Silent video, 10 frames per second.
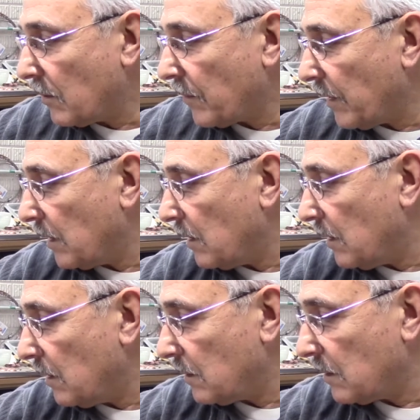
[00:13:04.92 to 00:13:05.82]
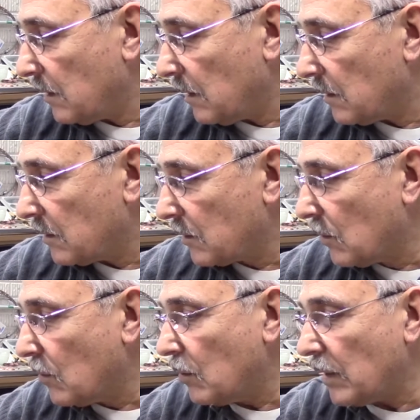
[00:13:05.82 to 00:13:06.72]
thing, it's
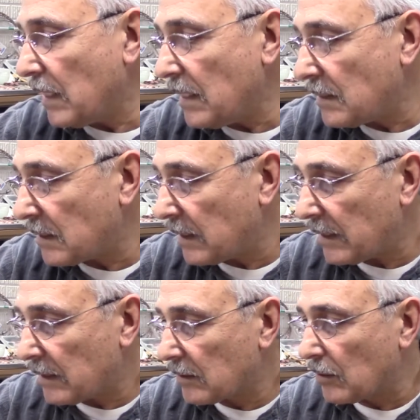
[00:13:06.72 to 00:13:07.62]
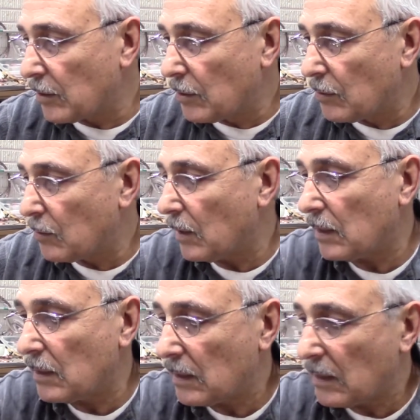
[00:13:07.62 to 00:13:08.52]
so easy to do,
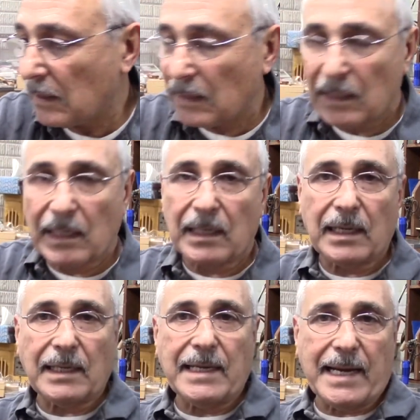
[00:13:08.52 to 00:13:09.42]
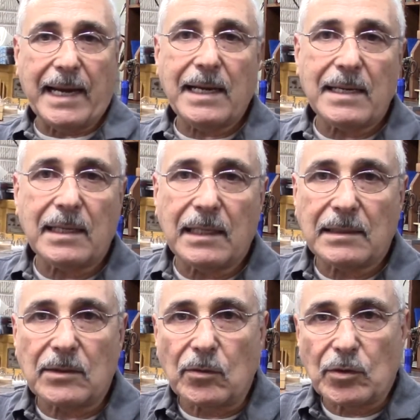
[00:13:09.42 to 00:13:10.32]
and at the end it's
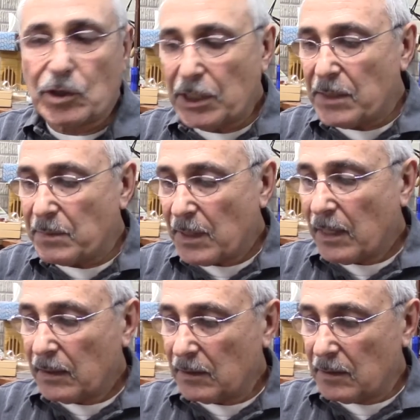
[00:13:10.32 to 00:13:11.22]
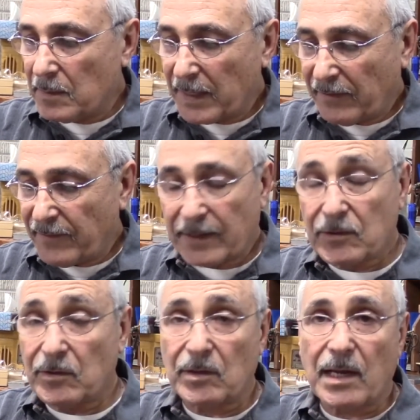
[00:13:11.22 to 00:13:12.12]
so cheap to manufacture.
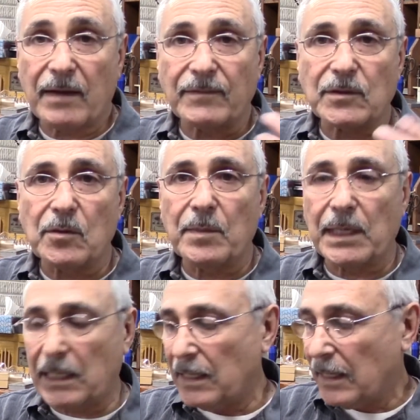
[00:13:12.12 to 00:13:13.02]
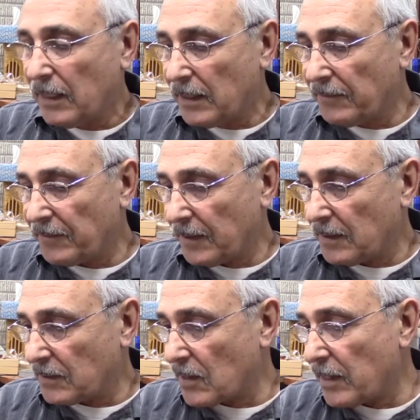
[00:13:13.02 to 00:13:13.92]
You could have so many different
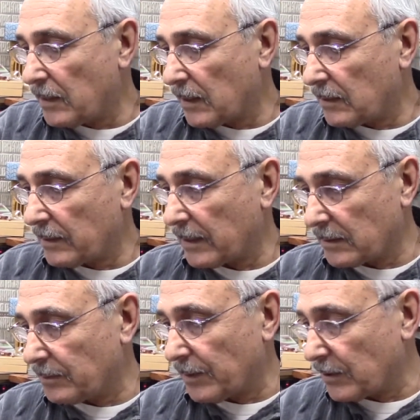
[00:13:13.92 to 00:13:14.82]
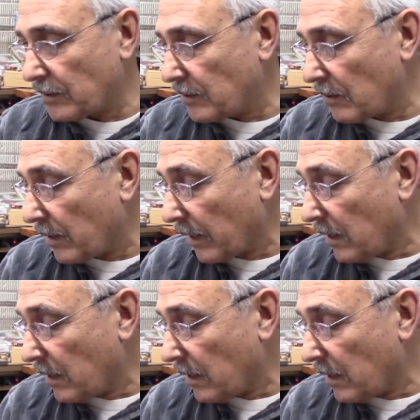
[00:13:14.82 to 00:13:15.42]
designs, but as much as you like.